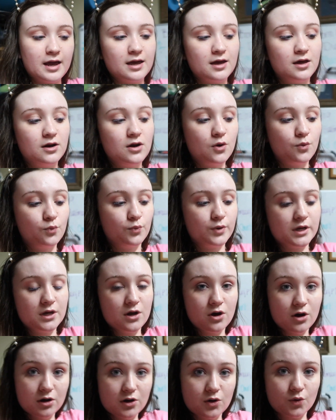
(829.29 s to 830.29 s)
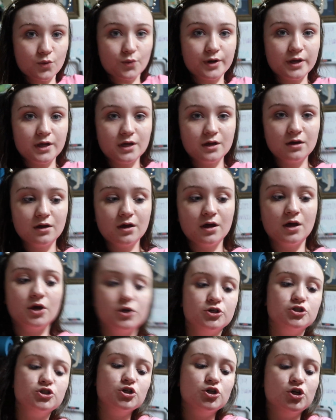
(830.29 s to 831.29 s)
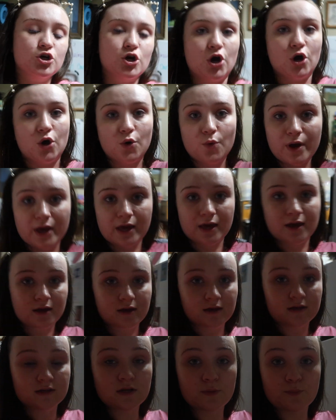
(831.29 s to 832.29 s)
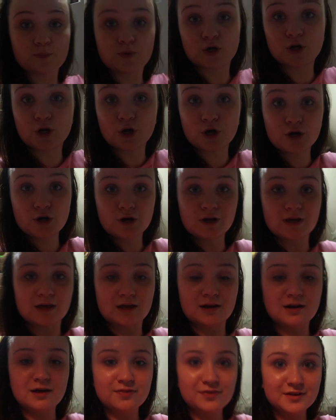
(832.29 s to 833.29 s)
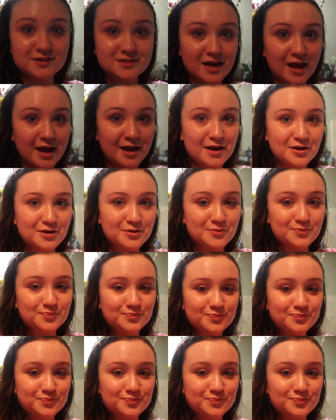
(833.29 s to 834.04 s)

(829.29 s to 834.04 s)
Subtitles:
and we are going to go and put her in the tank.